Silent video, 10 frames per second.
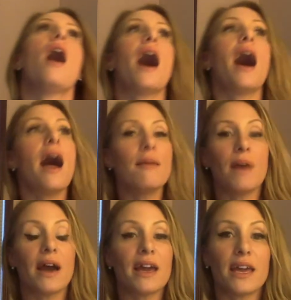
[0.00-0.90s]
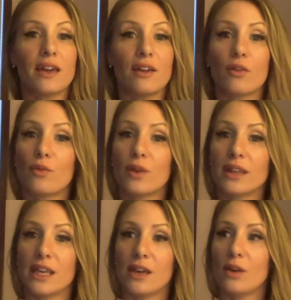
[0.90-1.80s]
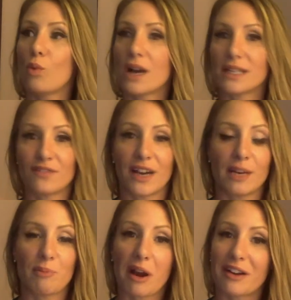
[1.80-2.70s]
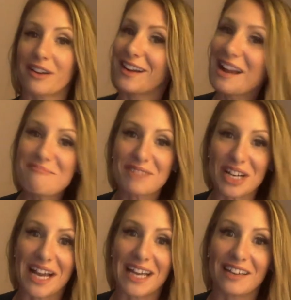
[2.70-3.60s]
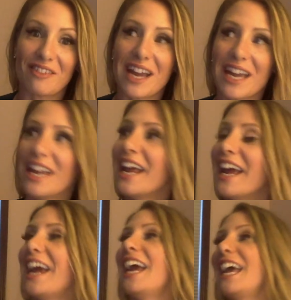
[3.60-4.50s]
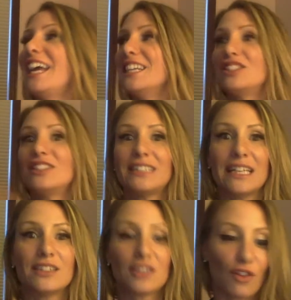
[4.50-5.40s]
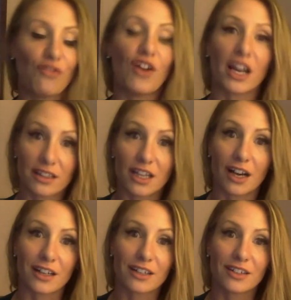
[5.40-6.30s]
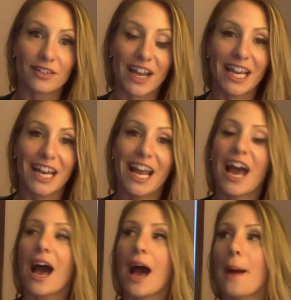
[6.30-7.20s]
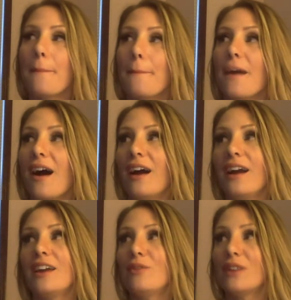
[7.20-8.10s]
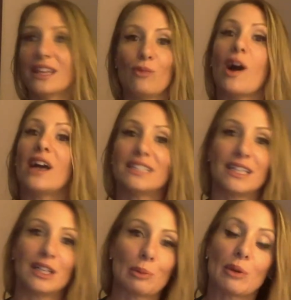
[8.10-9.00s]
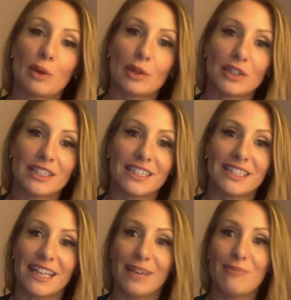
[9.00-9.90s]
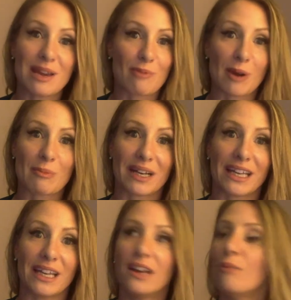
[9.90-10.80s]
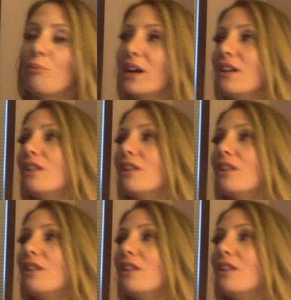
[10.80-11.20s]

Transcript: I might really want to find a partner, and I'm trying, right? And it's just taking so fucking long, right? Um, I really want to get a promotion and make more money, but